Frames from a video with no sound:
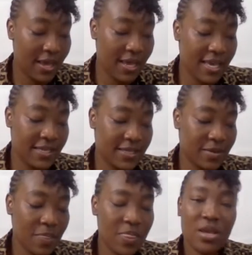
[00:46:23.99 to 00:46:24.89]
is
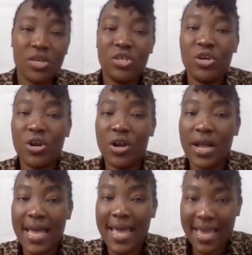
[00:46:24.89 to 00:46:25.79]
your
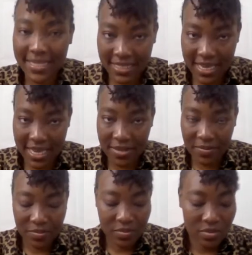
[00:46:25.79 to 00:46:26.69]
essay,
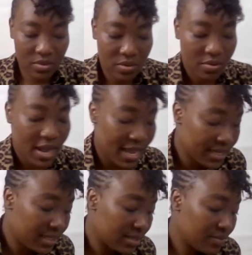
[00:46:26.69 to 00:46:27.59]
right?